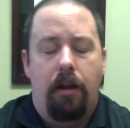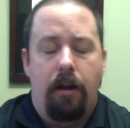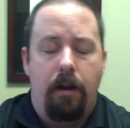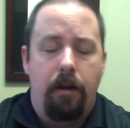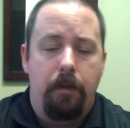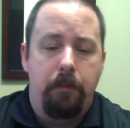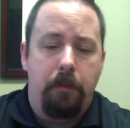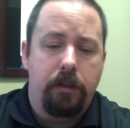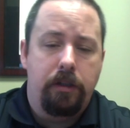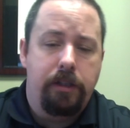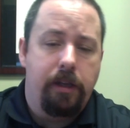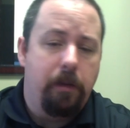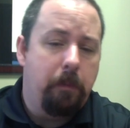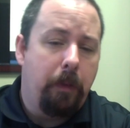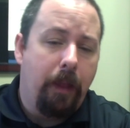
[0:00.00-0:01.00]
Uh,
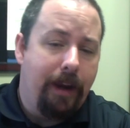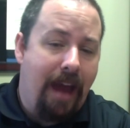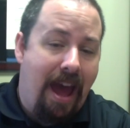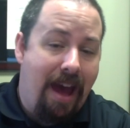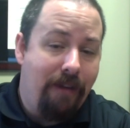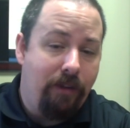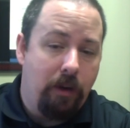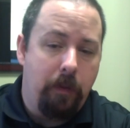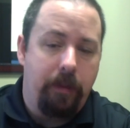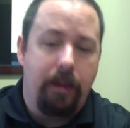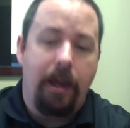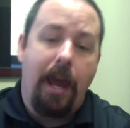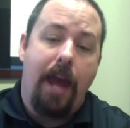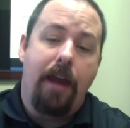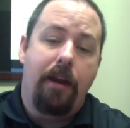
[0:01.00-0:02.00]
Marcion played havoc with the
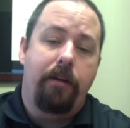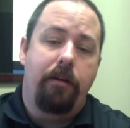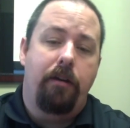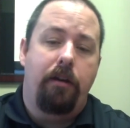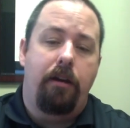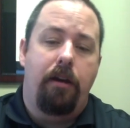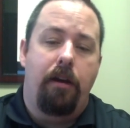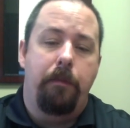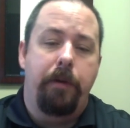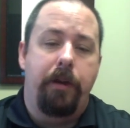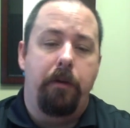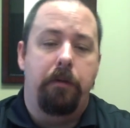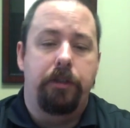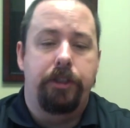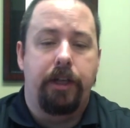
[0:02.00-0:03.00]
canon. Um, he
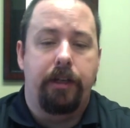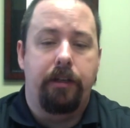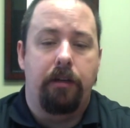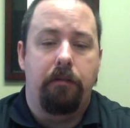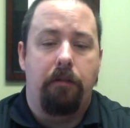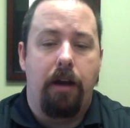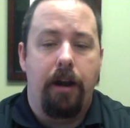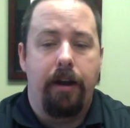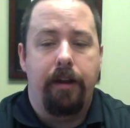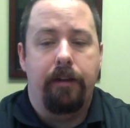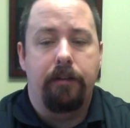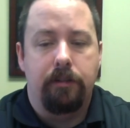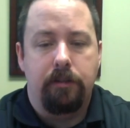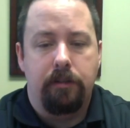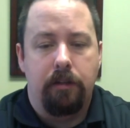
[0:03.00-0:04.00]
rejected
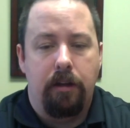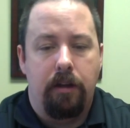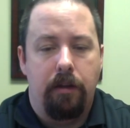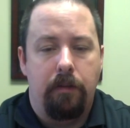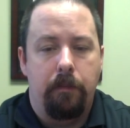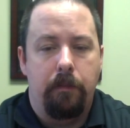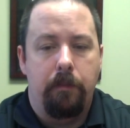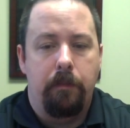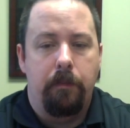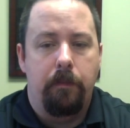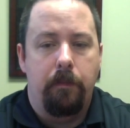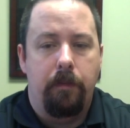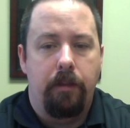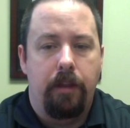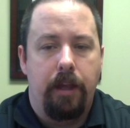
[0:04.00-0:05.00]
writings um,
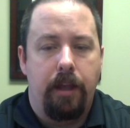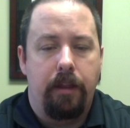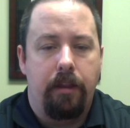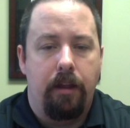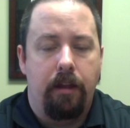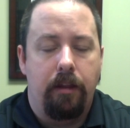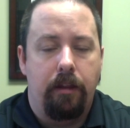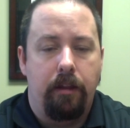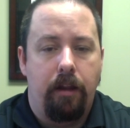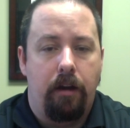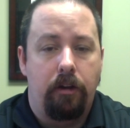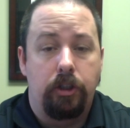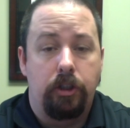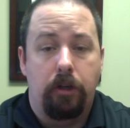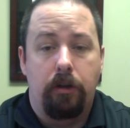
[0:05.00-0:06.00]
that the
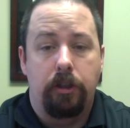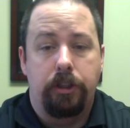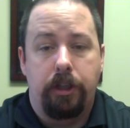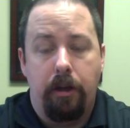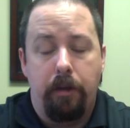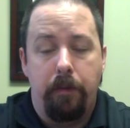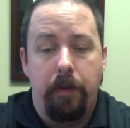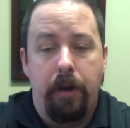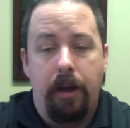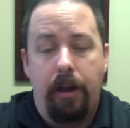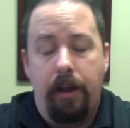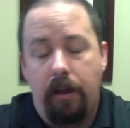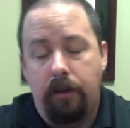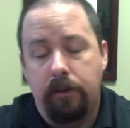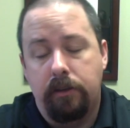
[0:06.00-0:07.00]
larger Christian community
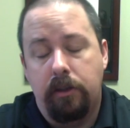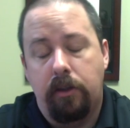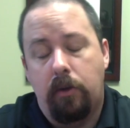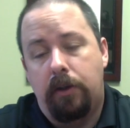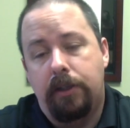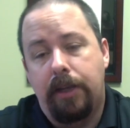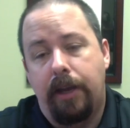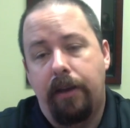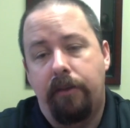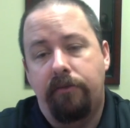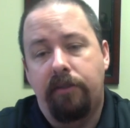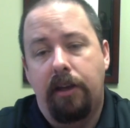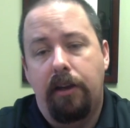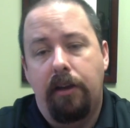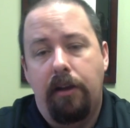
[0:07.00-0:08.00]
held as authoritative.
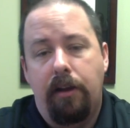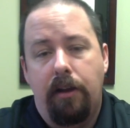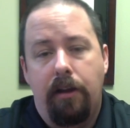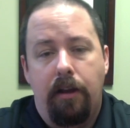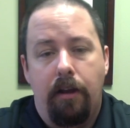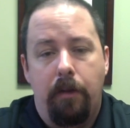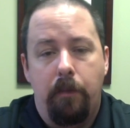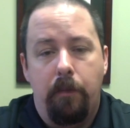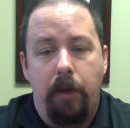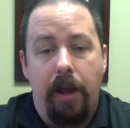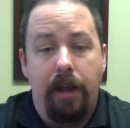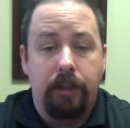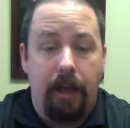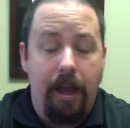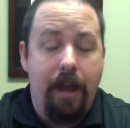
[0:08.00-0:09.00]
We
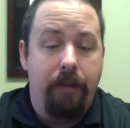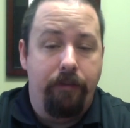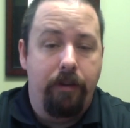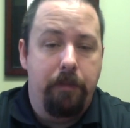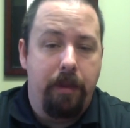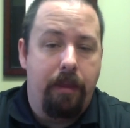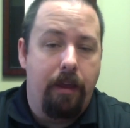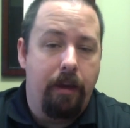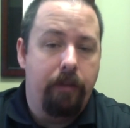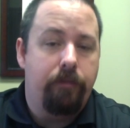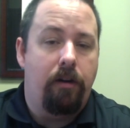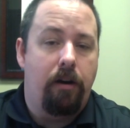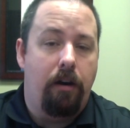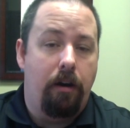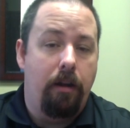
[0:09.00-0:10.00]
actually have him to thank
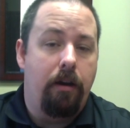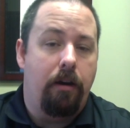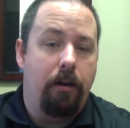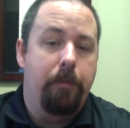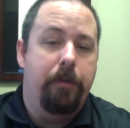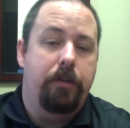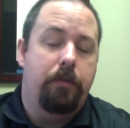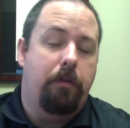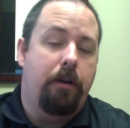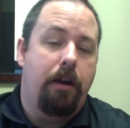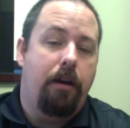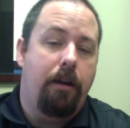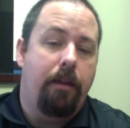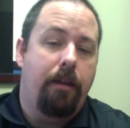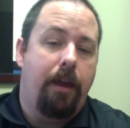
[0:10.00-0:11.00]
for early arguments
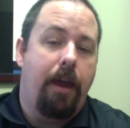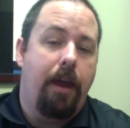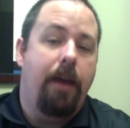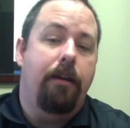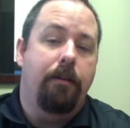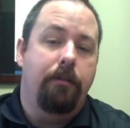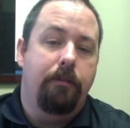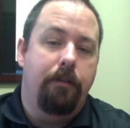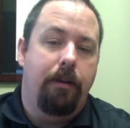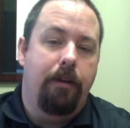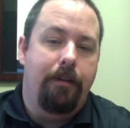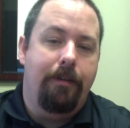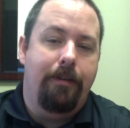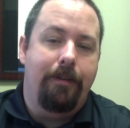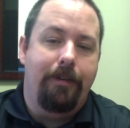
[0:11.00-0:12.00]
regarding the
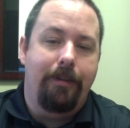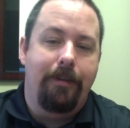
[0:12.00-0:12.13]
canon,